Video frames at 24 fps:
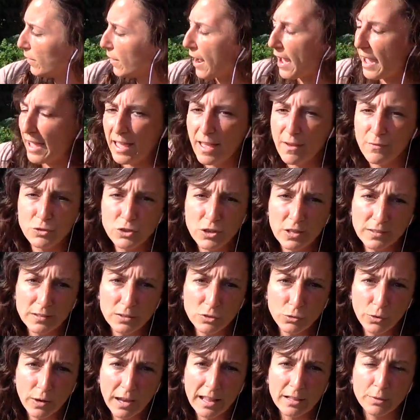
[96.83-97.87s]
I have just
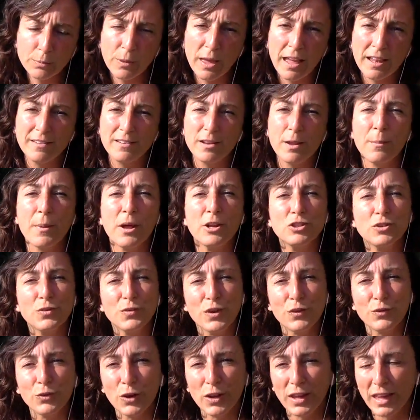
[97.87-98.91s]
transplanted a bunch of
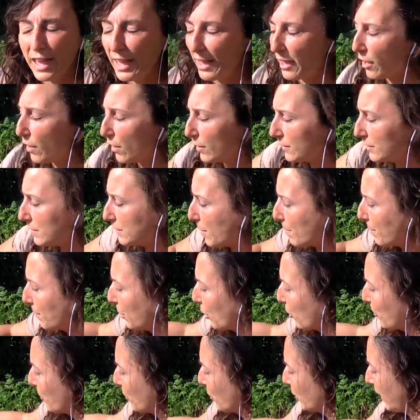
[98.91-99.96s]
different kales, some
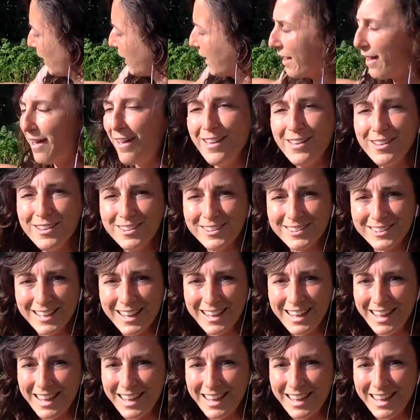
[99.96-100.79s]
purple kales,